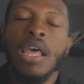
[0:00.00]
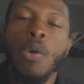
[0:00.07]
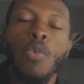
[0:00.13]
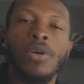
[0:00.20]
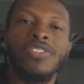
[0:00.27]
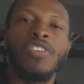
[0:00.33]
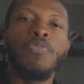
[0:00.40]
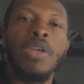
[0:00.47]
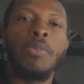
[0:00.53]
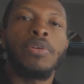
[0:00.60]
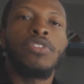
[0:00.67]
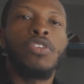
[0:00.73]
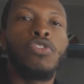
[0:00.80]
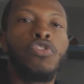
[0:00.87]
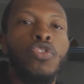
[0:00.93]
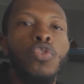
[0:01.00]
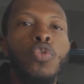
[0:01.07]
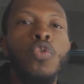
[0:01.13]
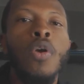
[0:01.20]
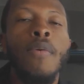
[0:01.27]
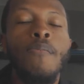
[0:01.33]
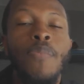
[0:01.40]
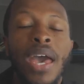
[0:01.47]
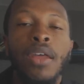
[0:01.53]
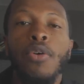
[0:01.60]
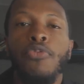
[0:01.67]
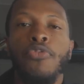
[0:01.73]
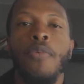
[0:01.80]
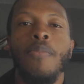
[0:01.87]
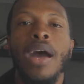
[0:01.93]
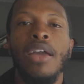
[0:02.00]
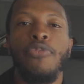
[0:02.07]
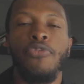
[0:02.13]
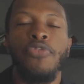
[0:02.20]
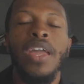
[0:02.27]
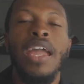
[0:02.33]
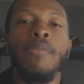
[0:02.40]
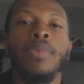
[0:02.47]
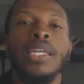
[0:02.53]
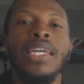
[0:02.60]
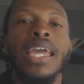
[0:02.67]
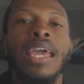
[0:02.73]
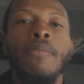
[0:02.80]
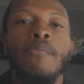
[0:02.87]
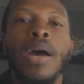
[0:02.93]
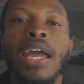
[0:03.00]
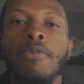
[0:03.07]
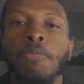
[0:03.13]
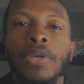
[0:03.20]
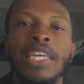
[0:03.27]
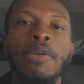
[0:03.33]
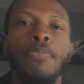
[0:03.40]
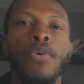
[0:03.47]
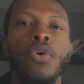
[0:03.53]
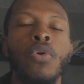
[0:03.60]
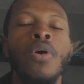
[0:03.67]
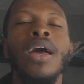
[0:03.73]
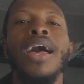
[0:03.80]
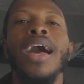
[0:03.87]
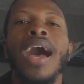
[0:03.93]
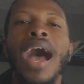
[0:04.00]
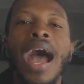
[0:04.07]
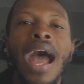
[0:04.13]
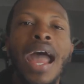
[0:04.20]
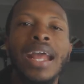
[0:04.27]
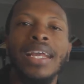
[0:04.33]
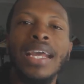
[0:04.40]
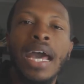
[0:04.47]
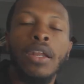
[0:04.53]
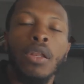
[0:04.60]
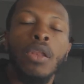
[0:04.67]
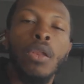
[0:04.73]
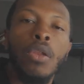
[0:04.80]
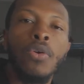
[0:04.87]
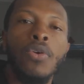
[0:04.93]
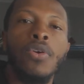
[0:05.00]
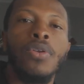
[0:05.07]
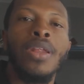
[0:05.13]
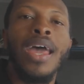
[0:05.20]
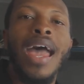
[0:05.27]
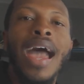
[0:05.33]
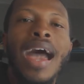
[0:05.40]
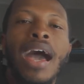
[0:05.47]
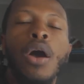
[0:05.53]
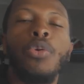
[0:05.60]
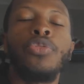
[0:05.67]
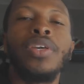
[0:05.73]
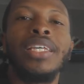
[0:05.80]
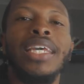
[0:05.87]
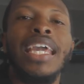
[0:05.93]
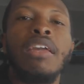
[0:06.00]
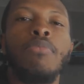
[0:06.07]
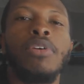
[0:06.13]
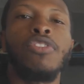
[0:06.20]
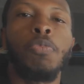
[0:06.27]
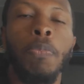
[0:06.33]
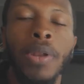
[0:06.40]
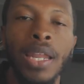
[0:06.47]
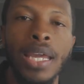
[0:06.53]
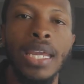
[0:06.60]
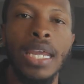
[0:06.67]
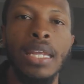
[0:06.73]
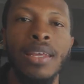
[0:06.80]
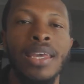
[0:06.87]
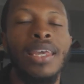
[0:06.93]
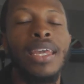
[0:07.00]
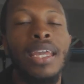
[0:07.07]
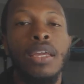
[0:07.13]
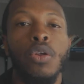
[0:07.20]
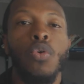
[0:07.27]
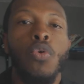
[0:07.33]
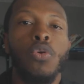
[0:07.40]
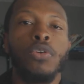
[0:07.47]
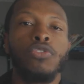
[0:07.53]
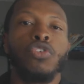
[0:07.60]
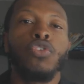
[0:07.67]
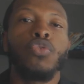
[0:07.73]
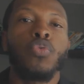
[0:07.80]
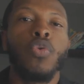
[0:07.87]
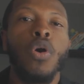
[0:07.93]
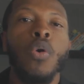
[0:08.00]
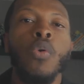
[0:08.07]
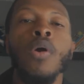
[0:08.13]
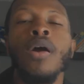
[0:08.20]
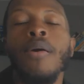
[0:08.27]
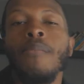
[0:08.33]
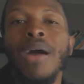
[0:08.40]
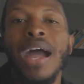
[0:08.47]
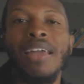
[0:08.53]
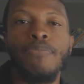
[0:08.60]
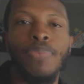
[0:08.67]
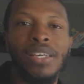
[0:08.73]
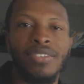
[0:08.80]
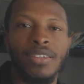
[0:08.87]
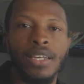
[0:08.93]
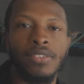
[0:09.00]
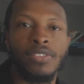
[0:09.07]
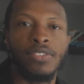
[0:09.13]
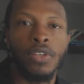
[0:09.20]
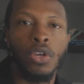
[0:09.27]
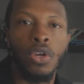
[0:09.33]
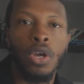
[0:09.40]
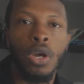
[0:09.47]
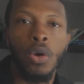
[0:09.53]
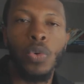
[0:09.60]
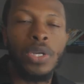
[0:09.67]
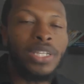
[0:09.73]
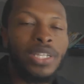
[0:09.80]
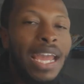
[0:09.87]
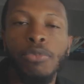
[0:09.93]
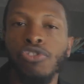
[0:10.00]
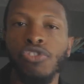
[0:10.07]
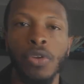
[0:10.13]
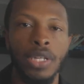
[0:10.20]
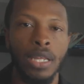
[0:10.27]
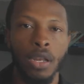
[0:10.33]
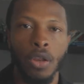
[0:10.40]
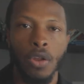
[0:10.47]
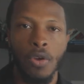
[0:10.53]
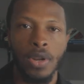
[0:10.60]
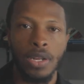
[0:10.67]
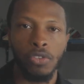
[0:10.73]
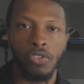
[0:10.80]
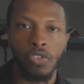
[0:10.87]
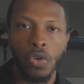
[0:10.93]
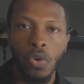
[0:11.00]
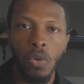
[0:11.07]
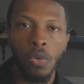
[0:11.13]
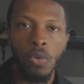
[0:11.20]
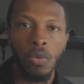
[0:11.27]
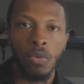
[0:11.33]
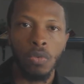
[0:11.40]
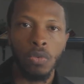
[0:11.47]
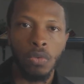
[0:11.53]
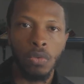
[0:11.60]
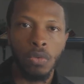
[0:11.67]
that wants to be able to do better for my family and my people, I got to learn how the game is played in order to grow my business. We damn sure didn't learn it in school.